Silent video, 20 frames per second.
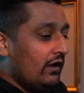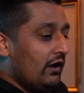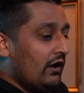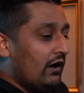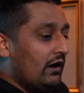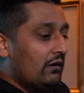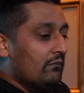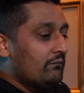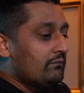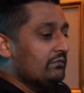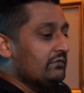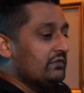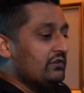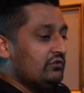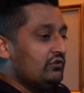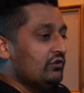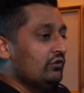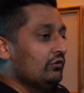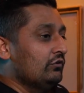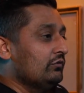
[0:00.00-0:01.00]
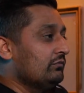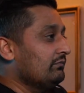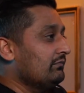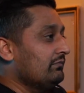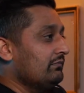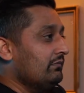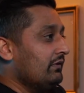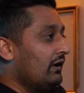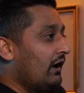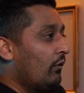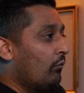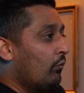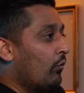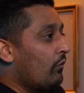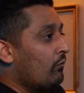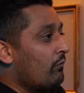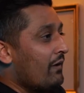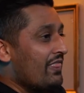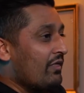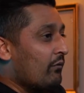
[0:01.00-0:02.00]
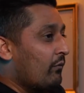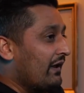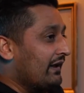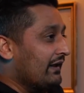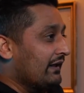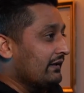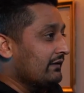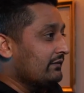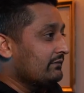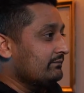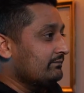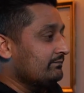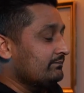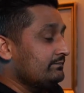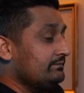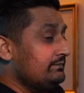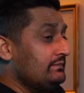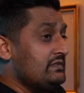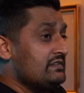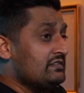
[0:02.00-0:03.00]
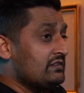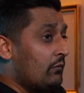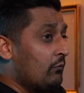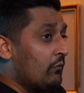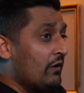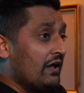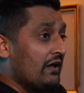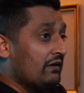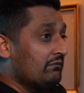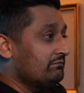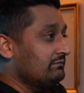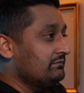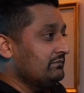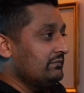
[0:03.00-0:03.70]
to do a warm weather wedding somewhere,